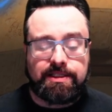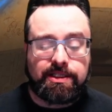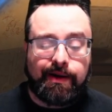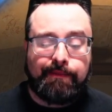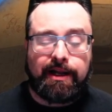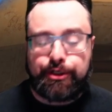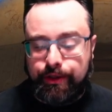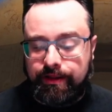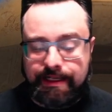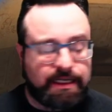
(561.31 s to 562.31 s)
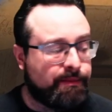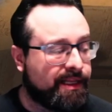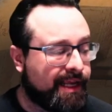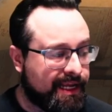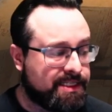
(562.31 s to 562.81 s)
So I'm not sure that that's going to be
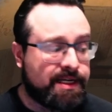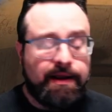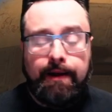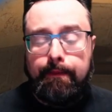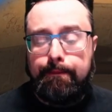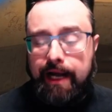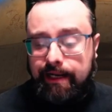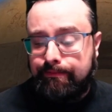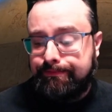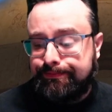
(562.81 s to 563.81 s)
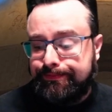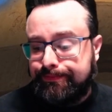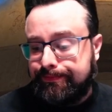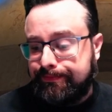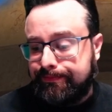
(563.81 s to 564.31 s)
the case. But
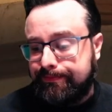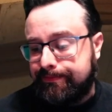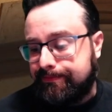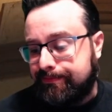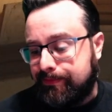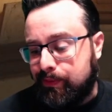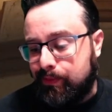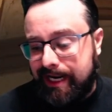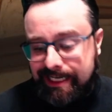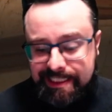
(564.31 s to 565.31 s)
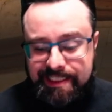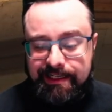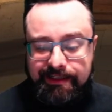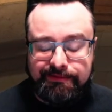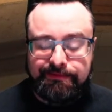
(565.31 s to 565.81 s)
what I did
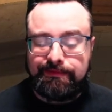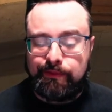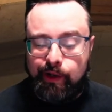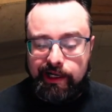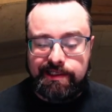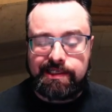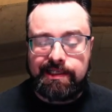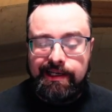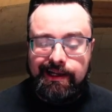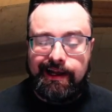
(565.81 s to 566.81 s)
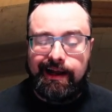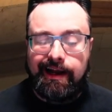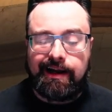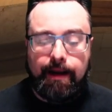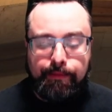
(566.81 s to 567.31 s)
see was
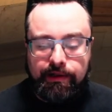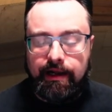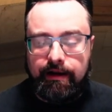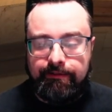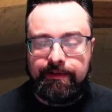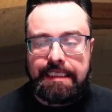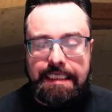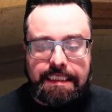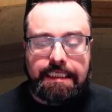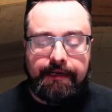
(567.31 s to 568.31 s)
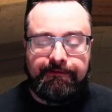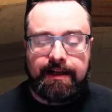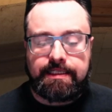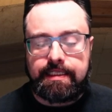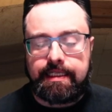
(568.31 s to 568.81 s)
a couple of decent
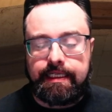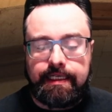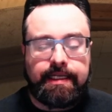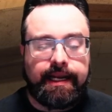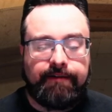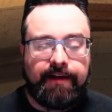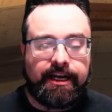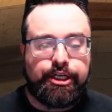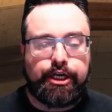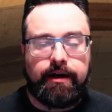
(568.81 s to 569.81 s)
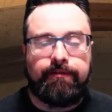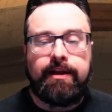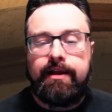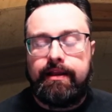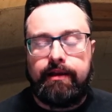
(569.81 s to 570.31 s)
defenses that did take advantage of
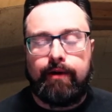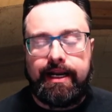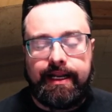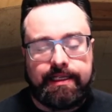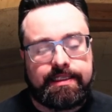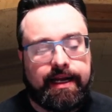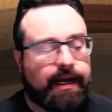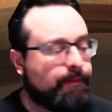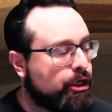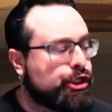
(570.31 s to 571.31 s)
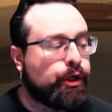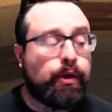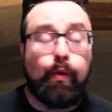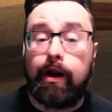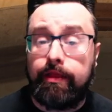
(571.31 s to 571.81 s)
the right-hand side. I'm going to show
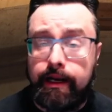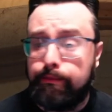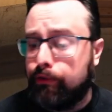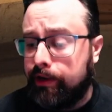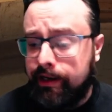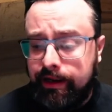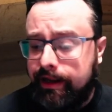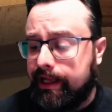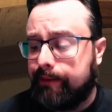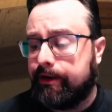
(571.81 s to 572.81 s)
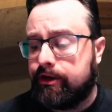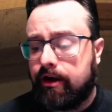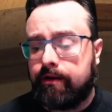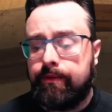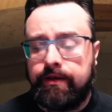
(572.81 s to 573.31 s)
you where they deployed, and I'm going
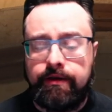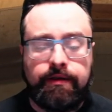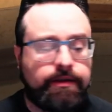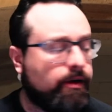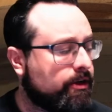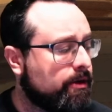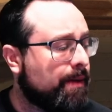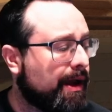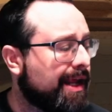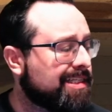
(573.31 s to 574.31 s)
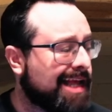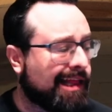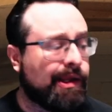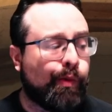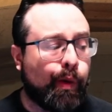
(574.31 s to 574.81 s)
to talk to you about
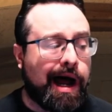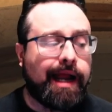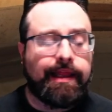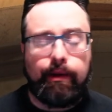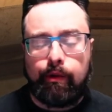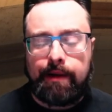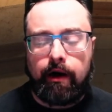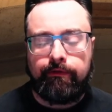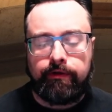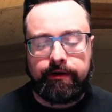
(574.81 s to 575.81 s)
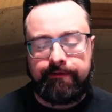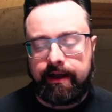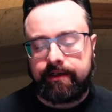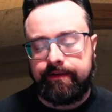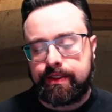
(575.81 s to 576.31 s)
exactly why they were powerful and effective.